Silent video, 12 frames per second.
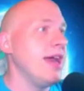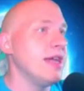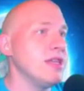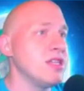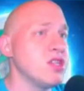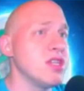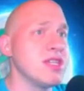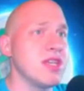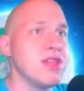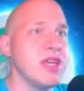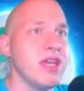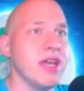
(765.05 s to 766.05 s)
and this is
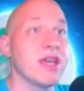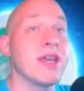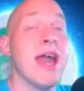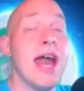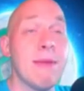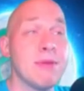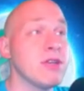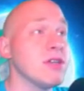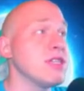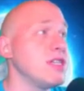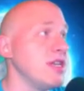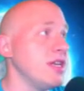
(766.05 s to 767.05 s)
the
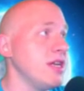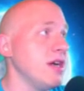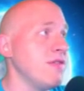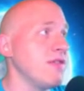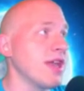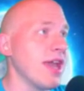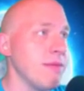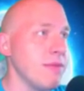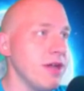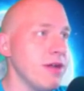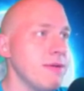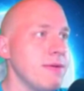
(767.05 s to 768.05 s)
capital city of the
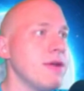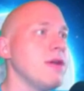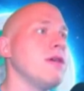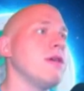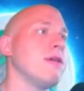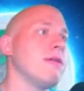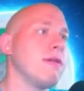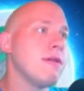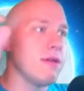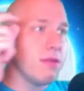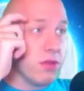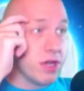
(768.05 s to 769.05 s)
Gambia.
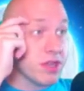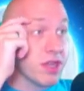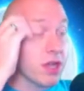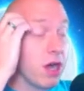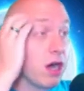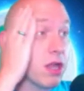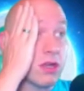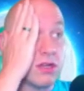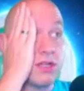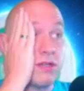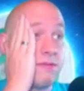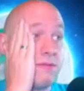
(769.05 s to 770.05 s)
Look at the
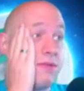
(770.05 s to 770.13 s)
colors